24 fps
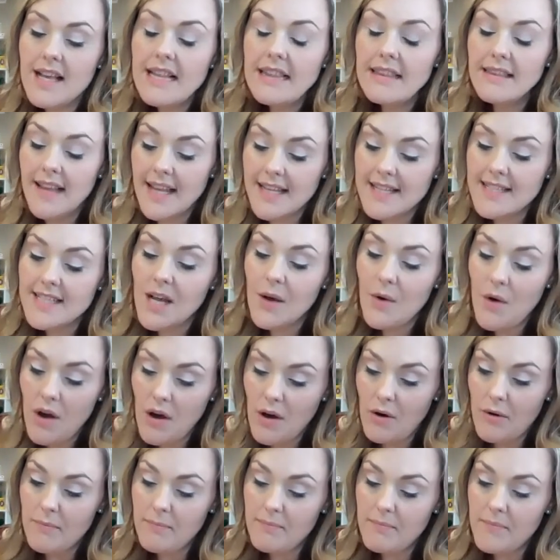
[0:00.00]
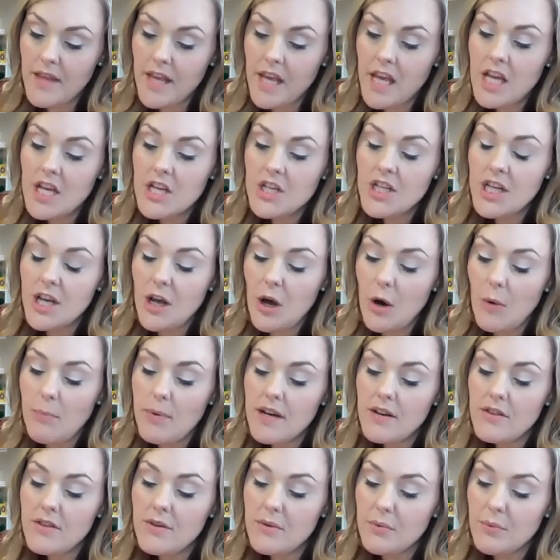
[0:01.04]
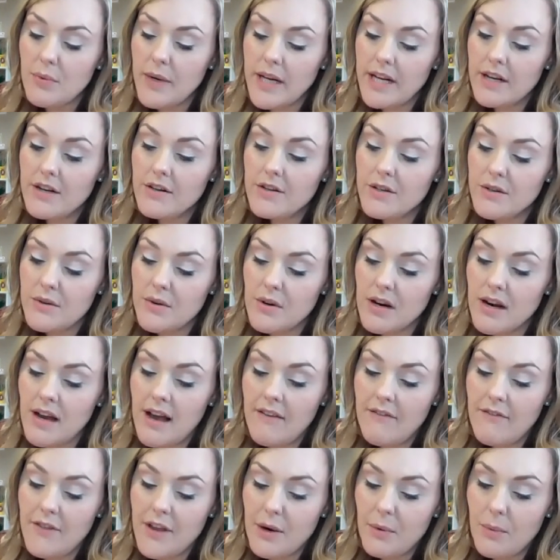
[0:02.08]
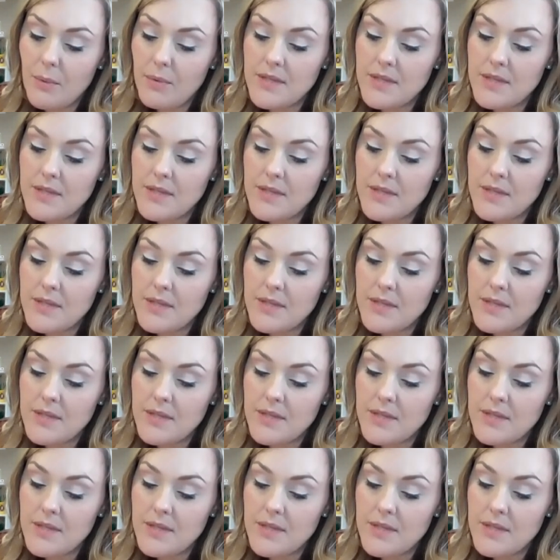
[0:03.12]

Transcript: Let's go home. She opened the rear door of their